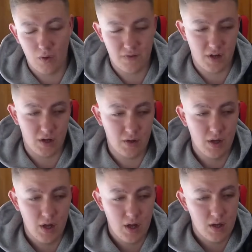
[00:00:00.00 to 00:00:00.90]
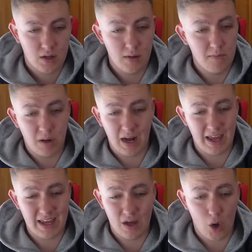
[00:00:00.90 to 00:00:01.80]
So
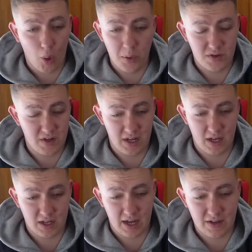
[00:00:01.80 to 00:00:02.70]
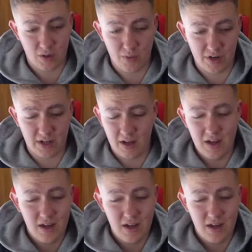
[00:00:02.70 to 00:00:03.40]
complete opposite. Okay, so I predict.